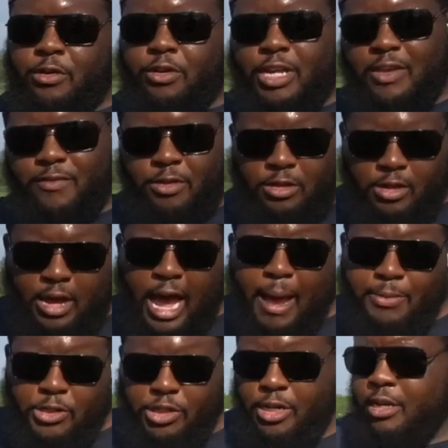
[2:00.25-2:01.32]
or give you the
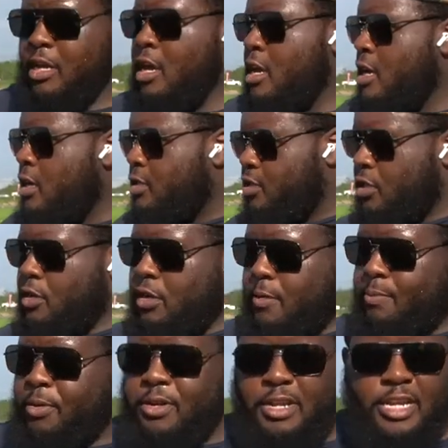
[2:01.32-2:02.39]
option, to
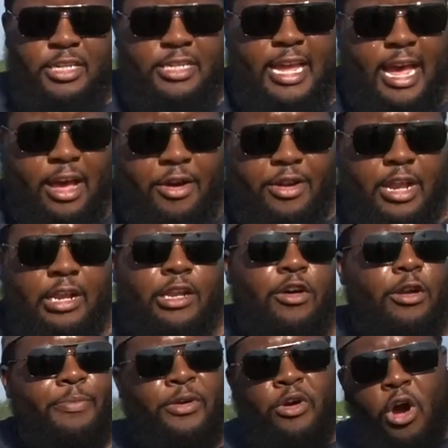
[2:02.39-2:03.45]
put these down and
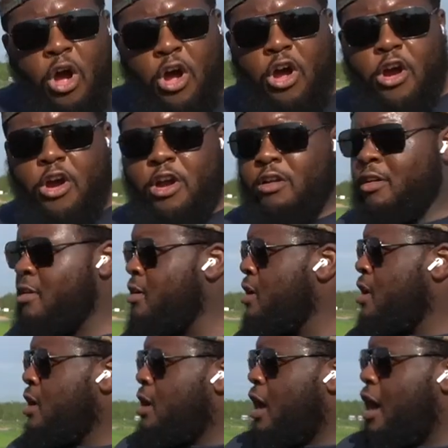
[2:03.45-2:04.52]
load up a car,
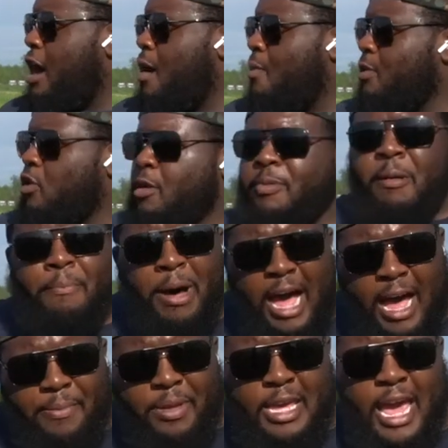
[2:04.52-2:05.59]
load up a
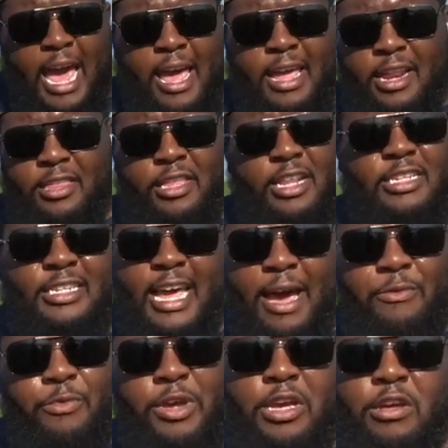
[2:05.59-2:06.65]
bobcat, anything that's
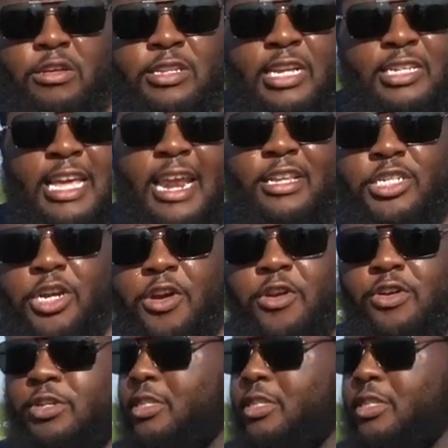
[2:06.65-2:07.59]
got wheels, that's got a turn,